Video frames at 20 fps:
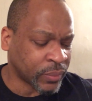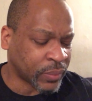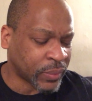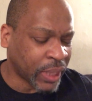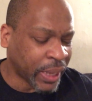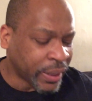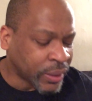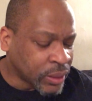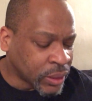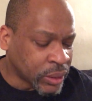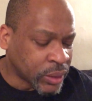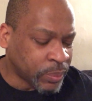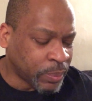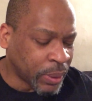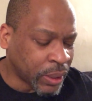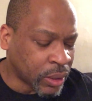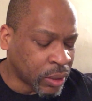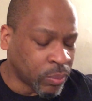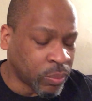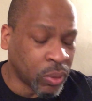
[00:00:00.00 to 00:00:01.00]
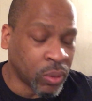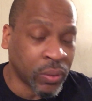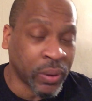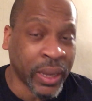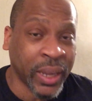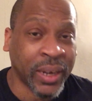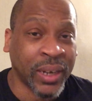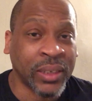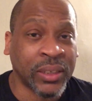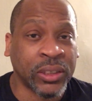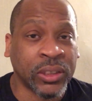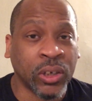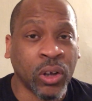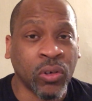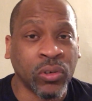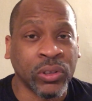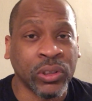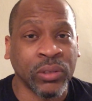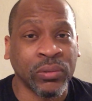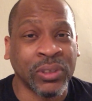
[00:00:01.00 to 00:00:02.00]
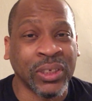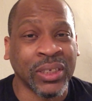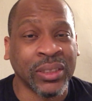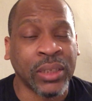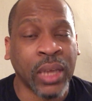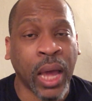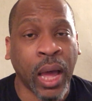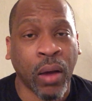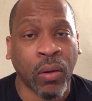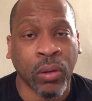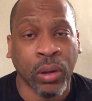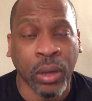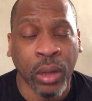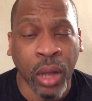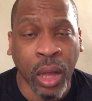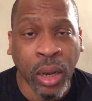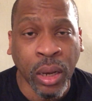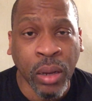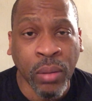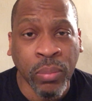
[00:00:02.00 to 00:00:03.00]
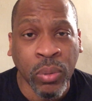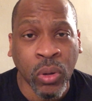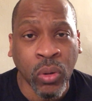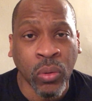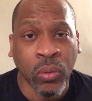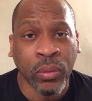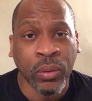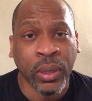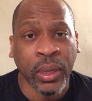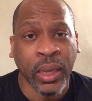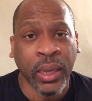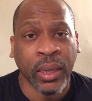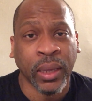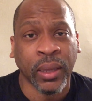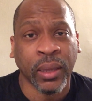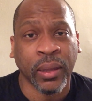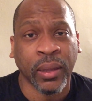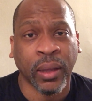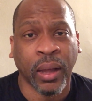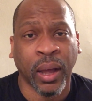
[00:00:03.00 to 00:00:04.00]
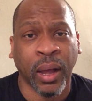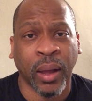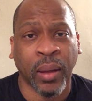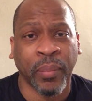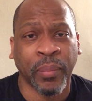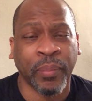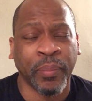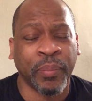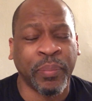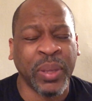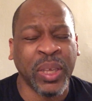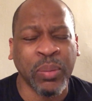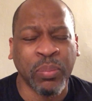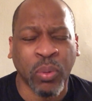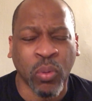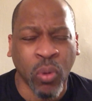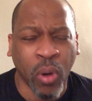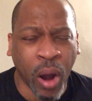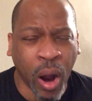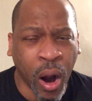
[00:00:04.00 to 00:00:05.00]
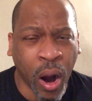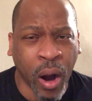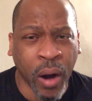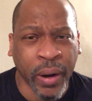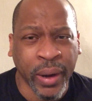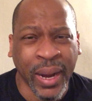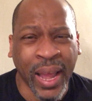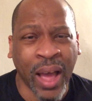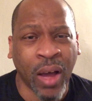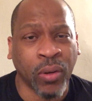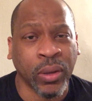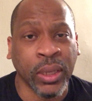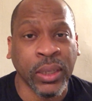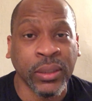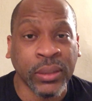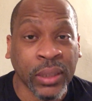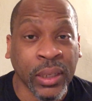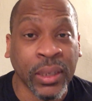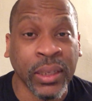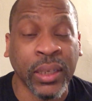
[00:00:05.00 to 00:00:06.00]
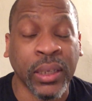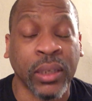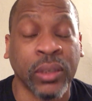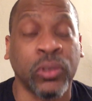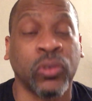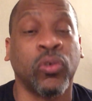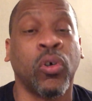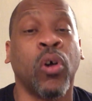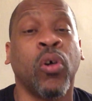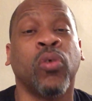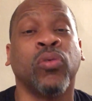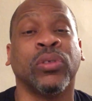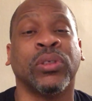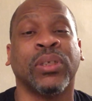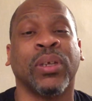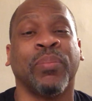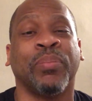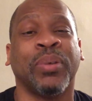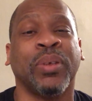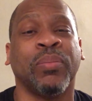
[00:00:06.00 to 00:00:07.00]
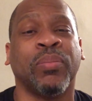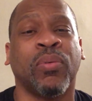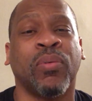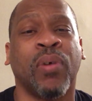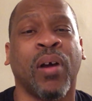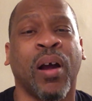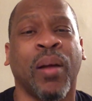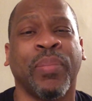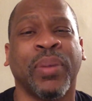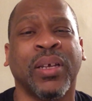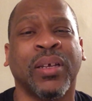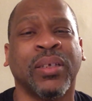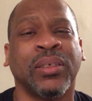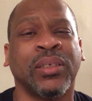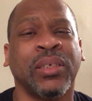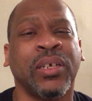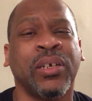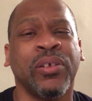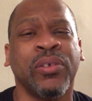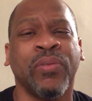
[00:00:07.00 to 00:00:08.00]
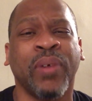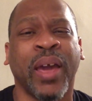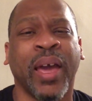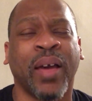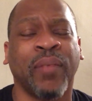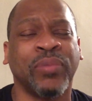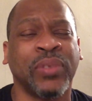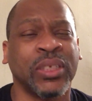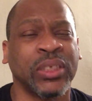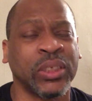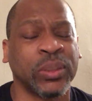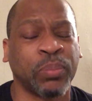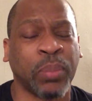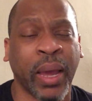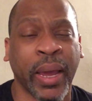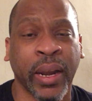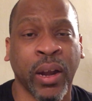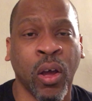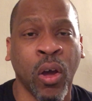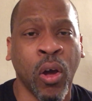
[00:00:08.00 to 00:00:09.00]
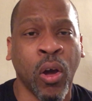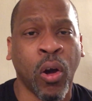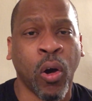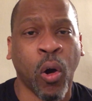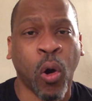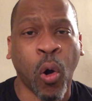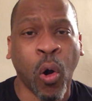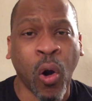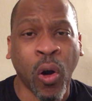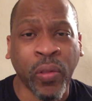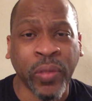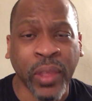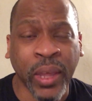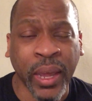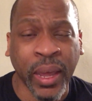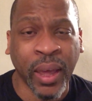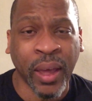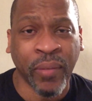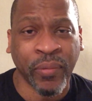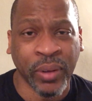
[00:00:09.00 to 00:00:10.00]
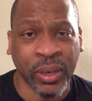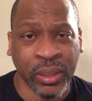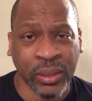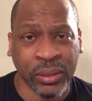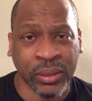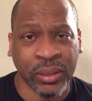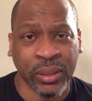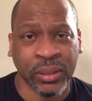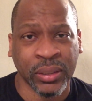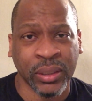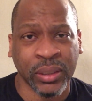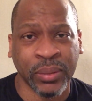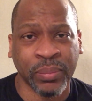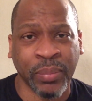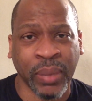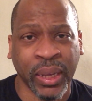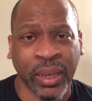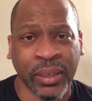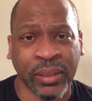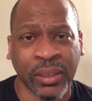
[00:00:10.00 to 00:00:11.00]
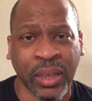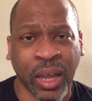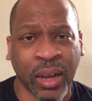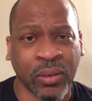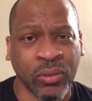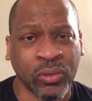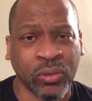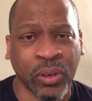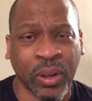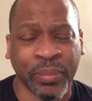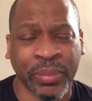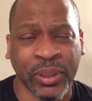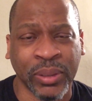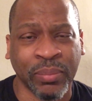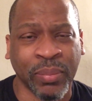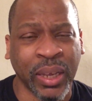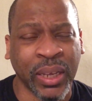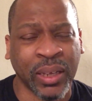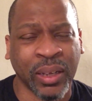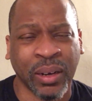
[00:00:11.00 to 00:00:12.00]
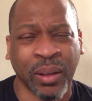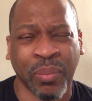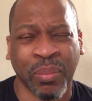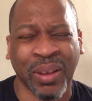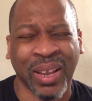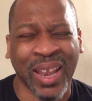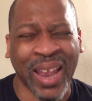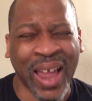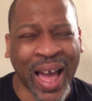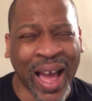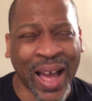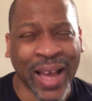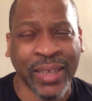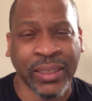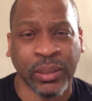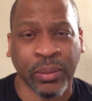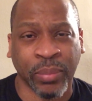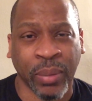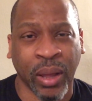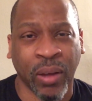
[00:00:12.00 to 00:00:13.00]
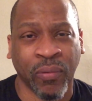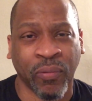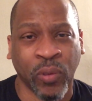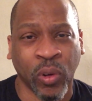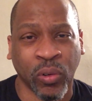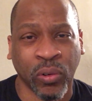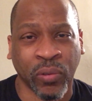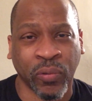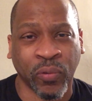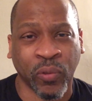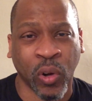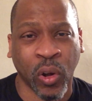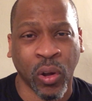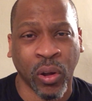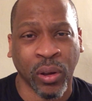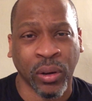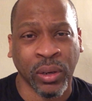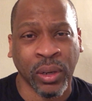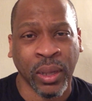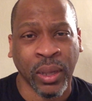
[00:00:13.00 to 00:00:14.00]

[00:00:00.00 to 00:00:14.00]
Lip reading: They're despicable, and it shows you just how gullible people are and how easily controlled some people are, because here you have, despite all the evidence that this man Donald Trump is making up lies about voter fraud,